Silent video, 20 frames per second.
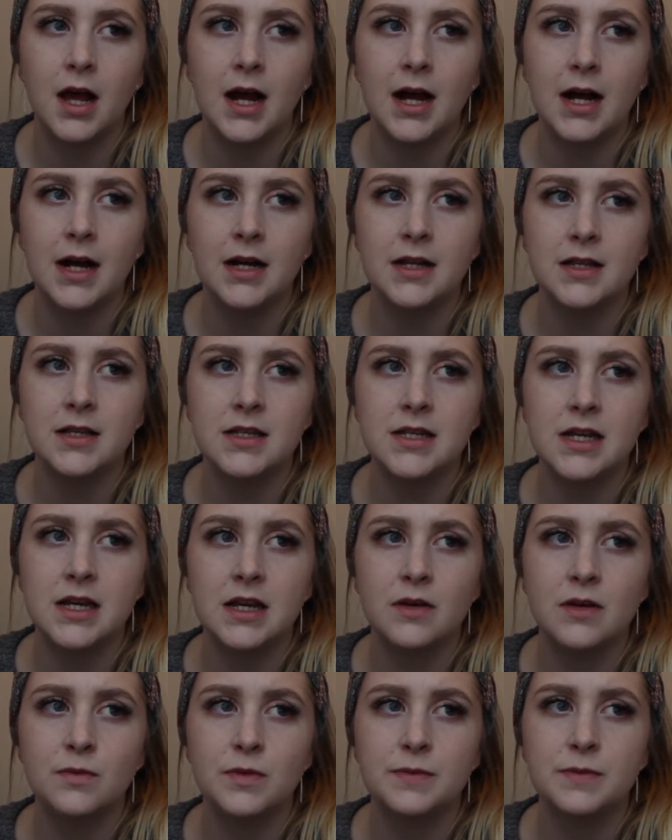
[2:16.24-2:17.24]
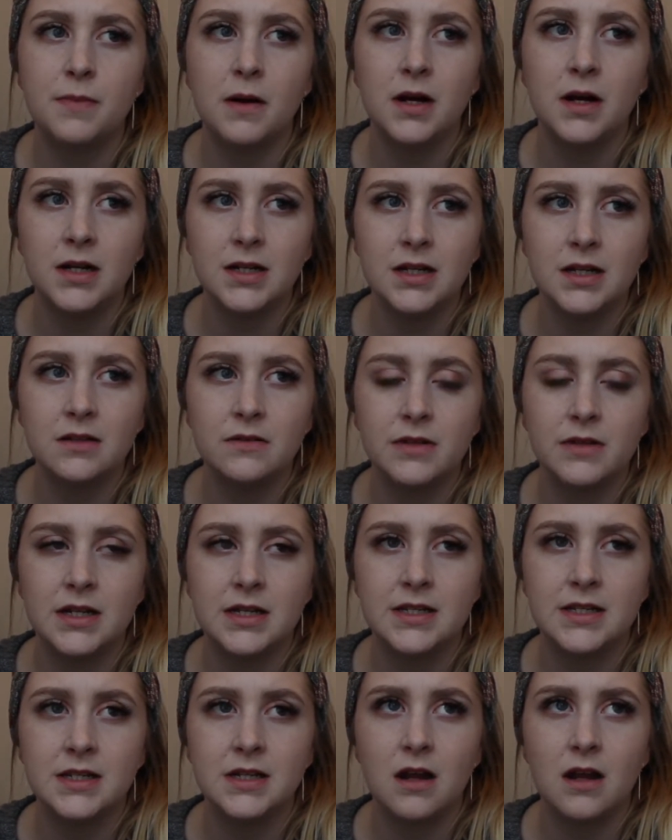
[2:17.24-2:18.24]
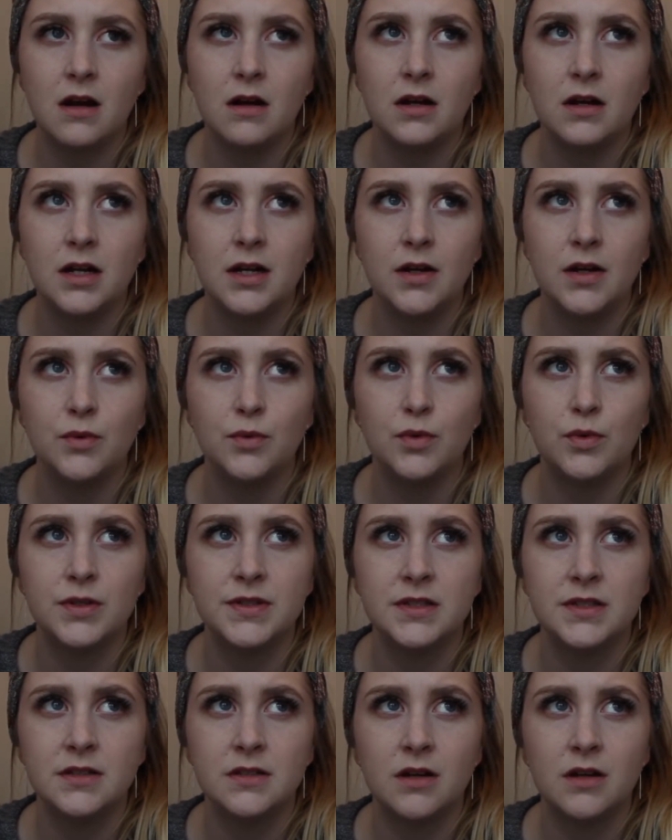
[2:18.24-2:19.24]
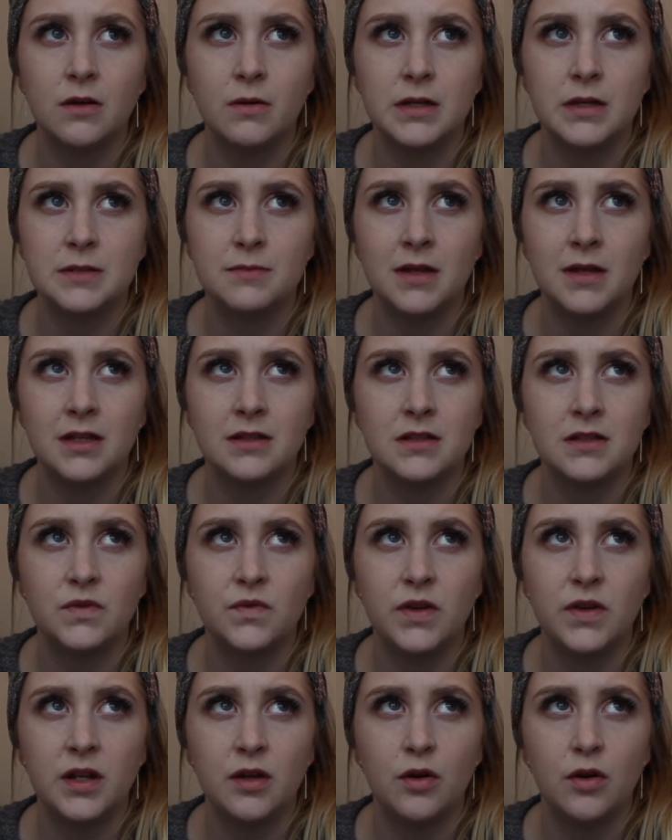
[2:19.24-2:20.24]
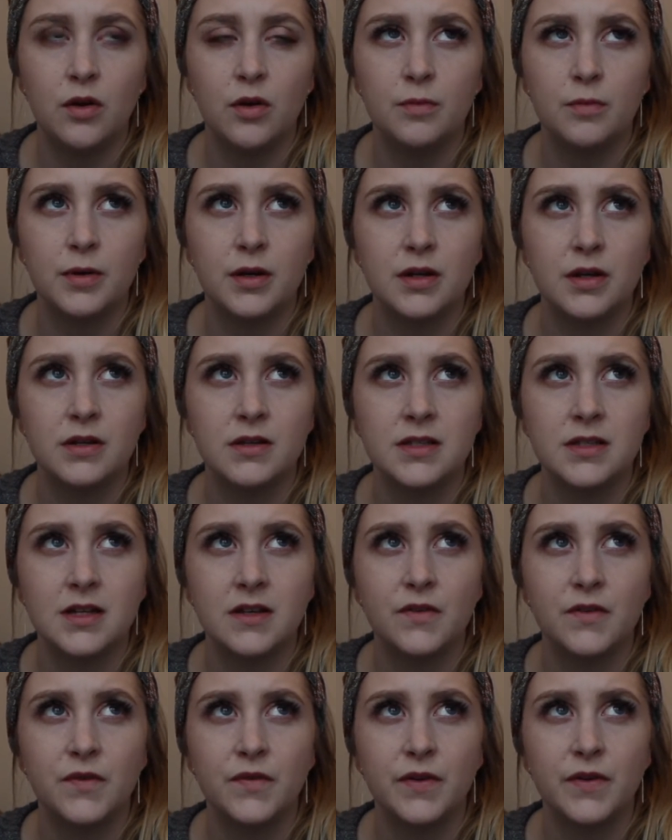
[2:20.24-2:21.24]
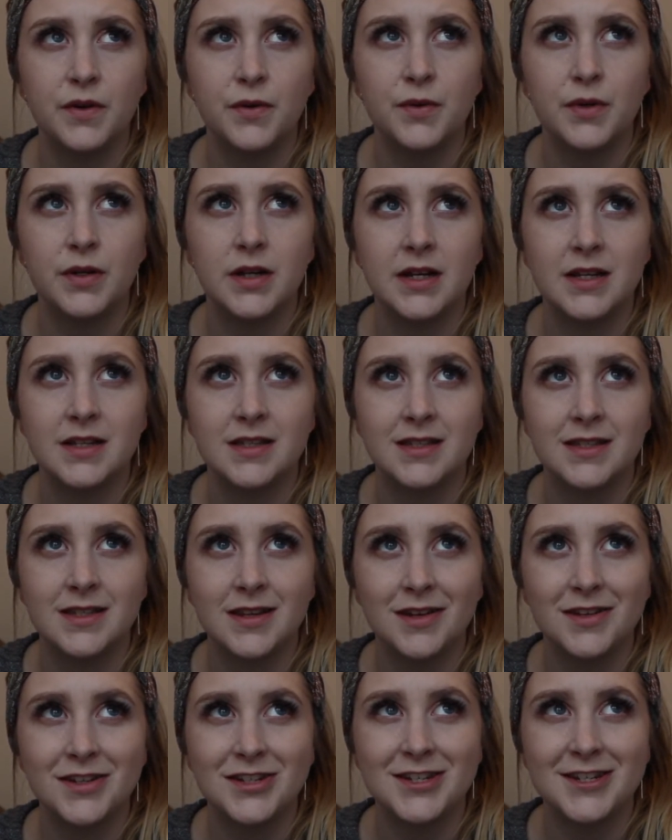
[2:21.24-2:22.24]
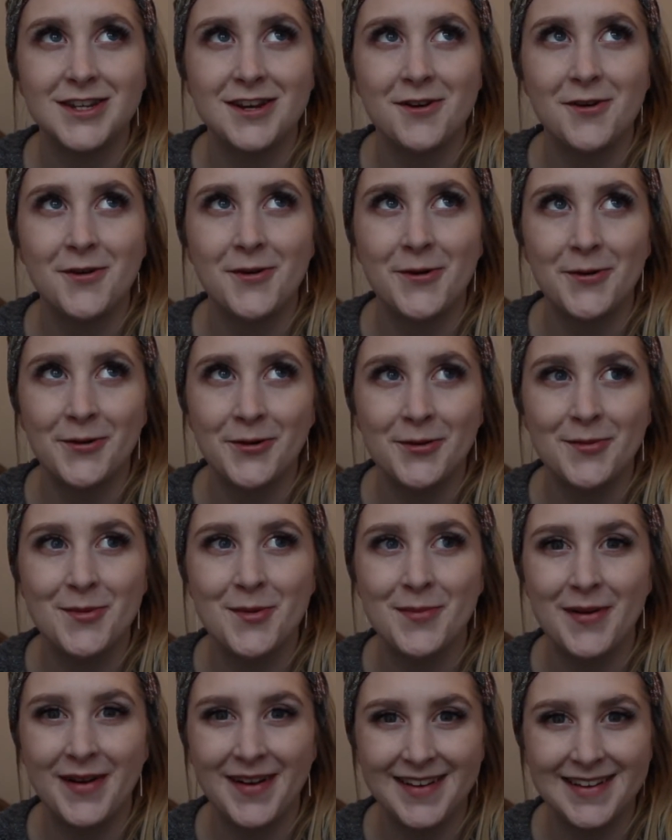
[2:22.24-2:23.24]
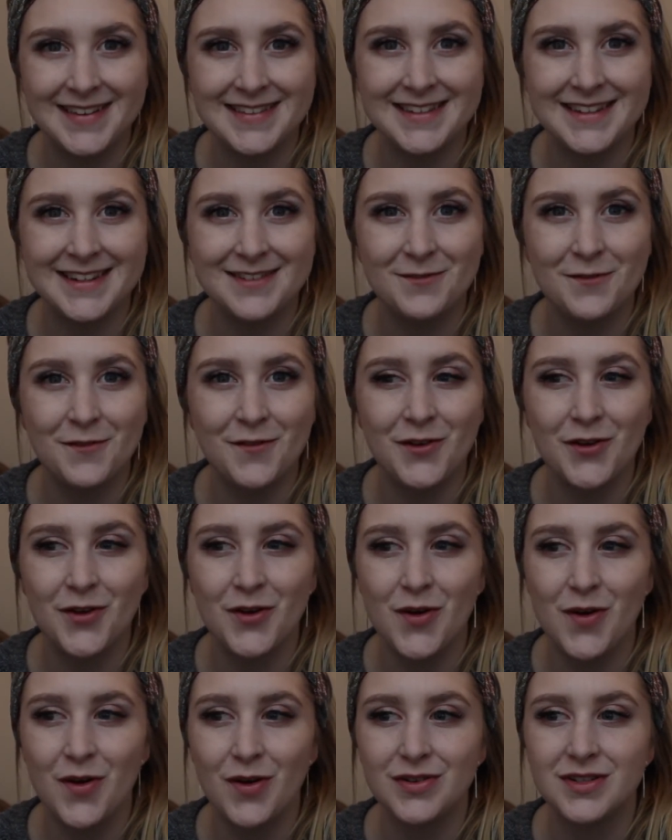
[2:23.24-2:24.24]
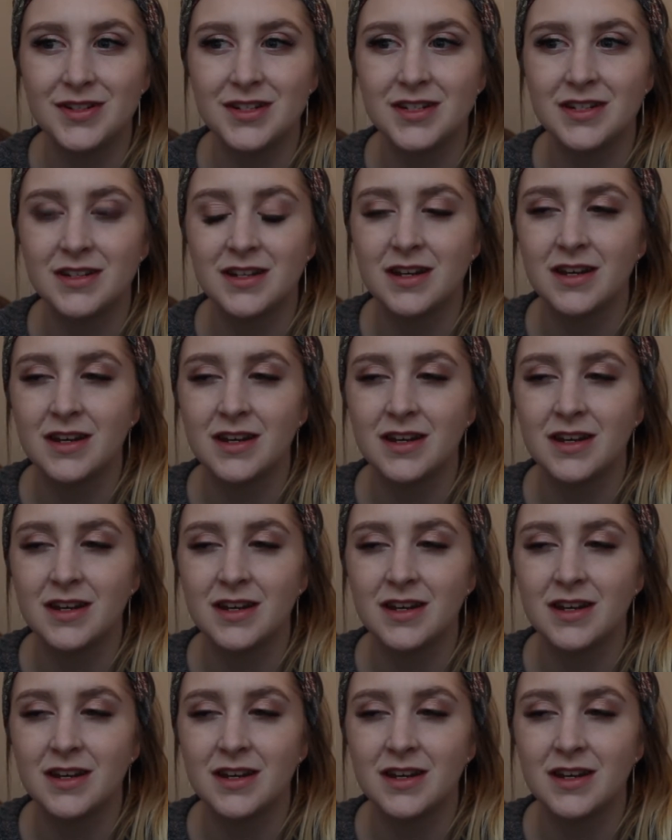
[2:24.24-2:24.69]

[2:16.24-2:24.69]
and it was partly the reason I wasn't going to make this video, because I feel like such a horrible person for not